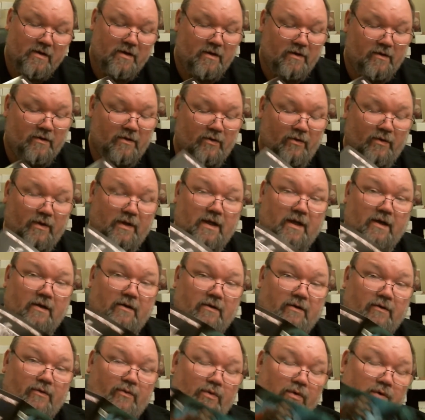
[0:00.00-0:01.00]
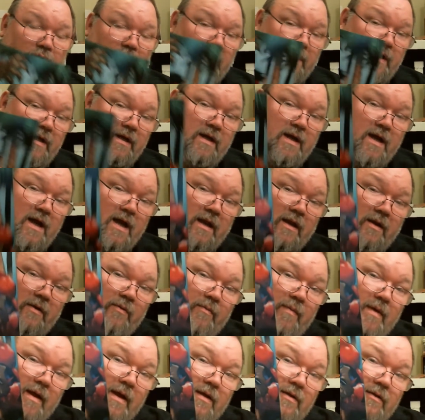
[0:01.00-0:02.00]
So here is where he kind of
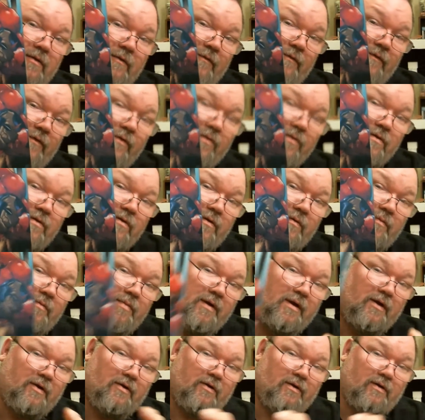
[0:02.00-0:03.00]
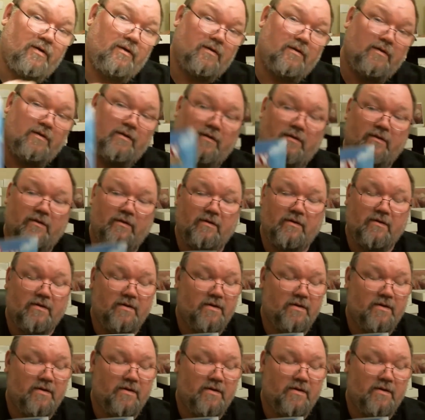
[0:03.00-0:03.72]
makes the first appearance